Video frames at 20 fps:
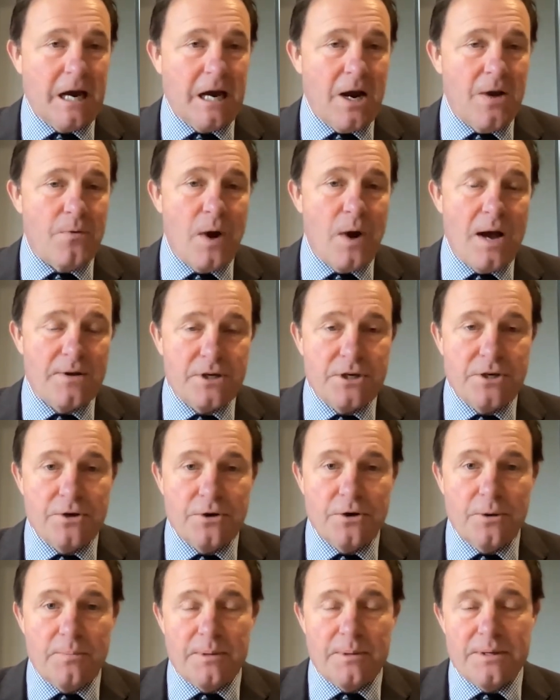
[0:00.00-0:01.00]
around
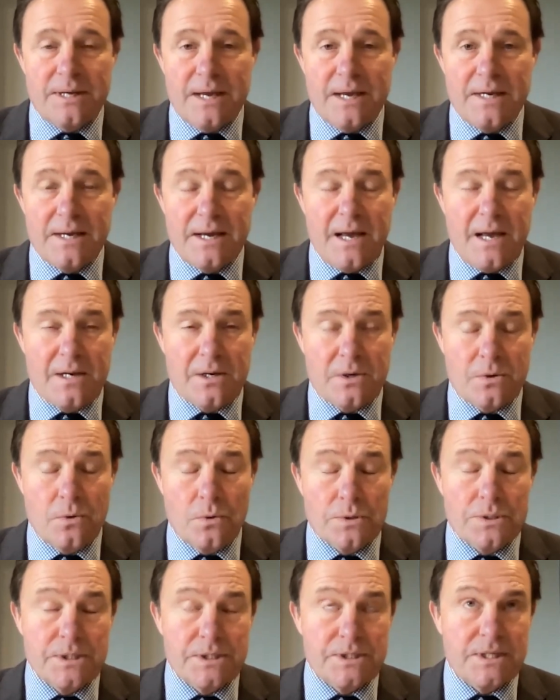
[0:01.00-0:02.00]
Europe, NATO
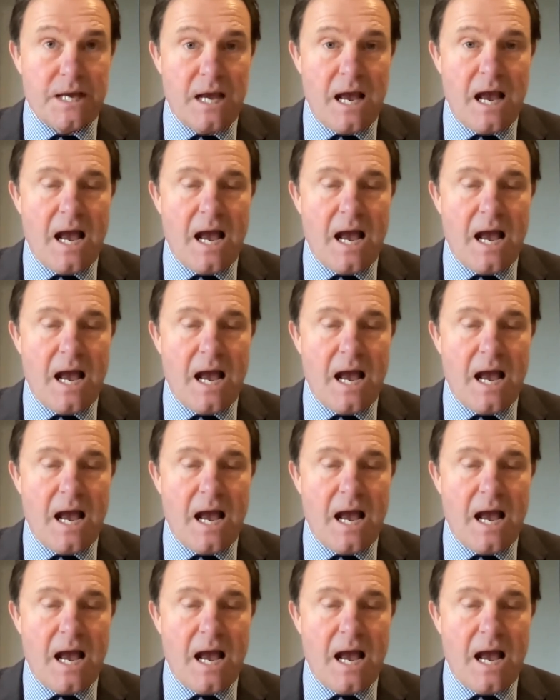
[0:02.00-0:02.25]
headquarters,